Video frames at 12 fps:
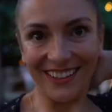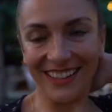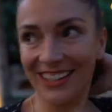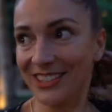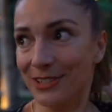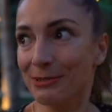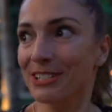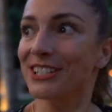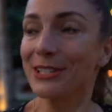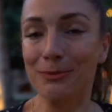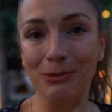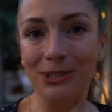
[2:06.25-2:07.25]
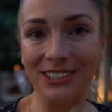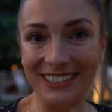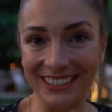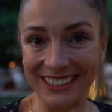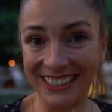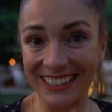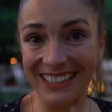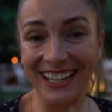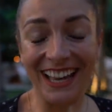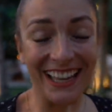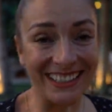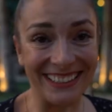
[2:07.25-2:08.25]
Okay, so we just walked in here
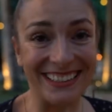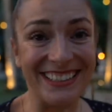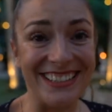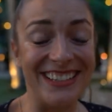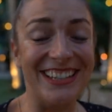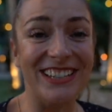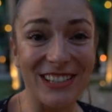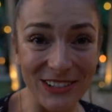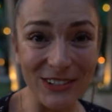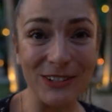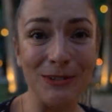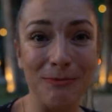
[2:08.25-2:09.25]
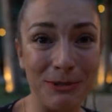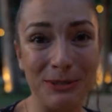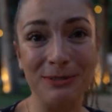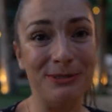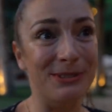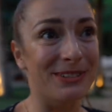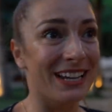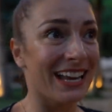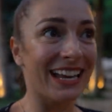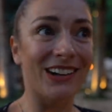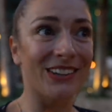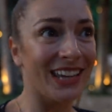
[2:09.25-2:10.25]
and it is so beautiful.
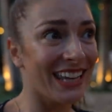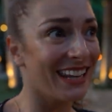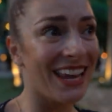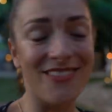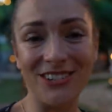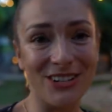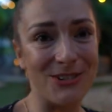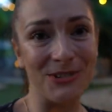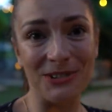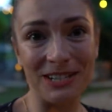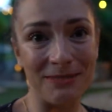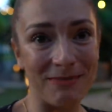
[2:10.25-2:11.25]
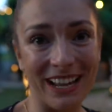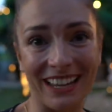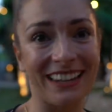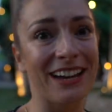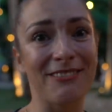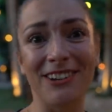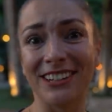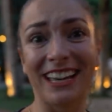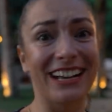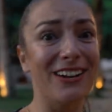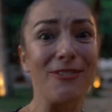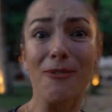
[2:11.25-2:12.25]
Like on in every corner, Mike and I were
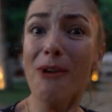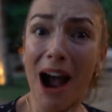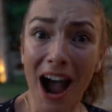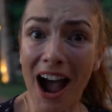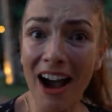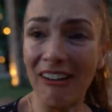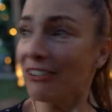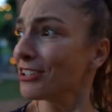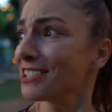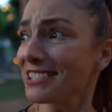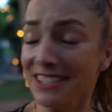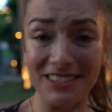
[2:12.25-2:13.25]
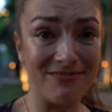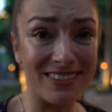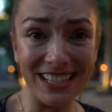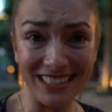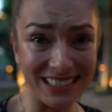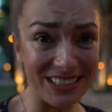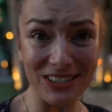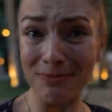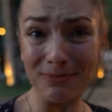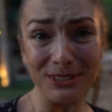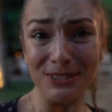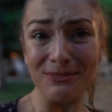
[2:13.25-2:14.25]
like, wow, oh this is amazing, it's so
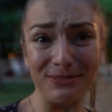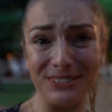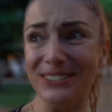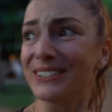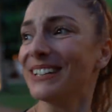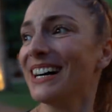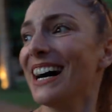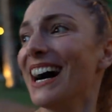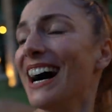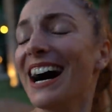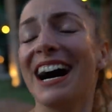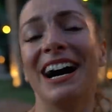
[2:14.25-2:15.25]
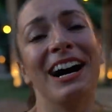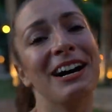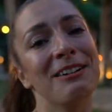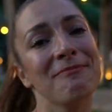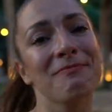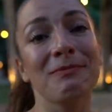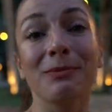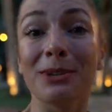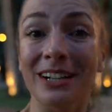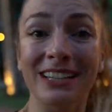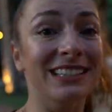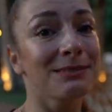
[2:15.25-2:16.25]
beautiful. Um,
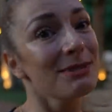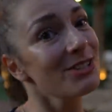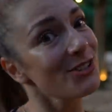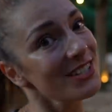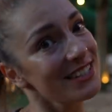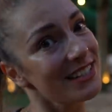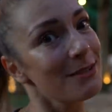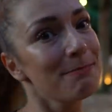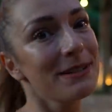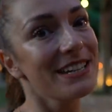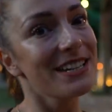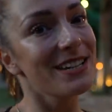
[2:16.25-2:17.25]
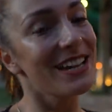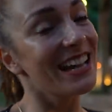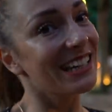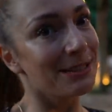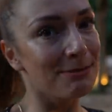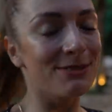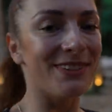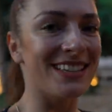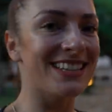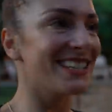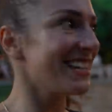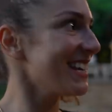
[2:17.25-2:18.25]
we are a little bit dressed up, a little bit
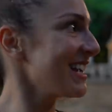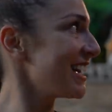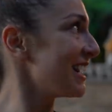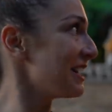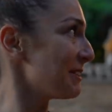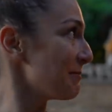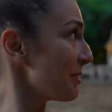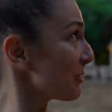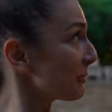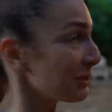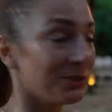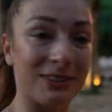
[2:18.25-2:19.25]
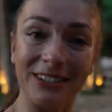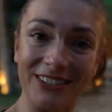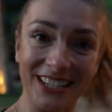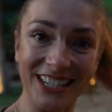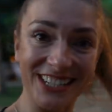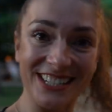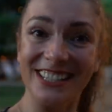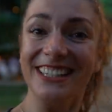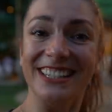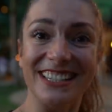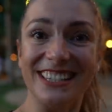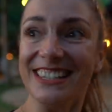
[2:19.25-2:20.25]
fancy. Um, according to the location,
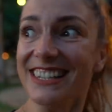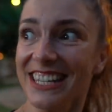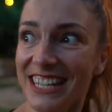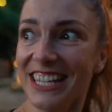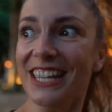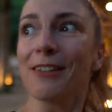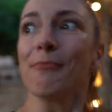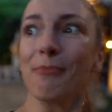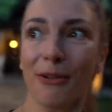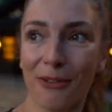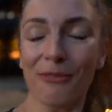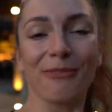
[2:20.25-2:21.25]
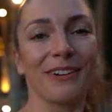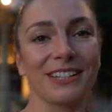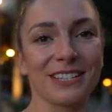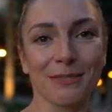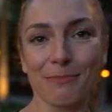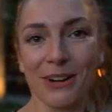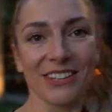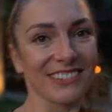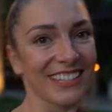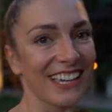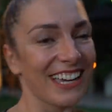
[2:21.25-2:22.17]
it is the perfect spot.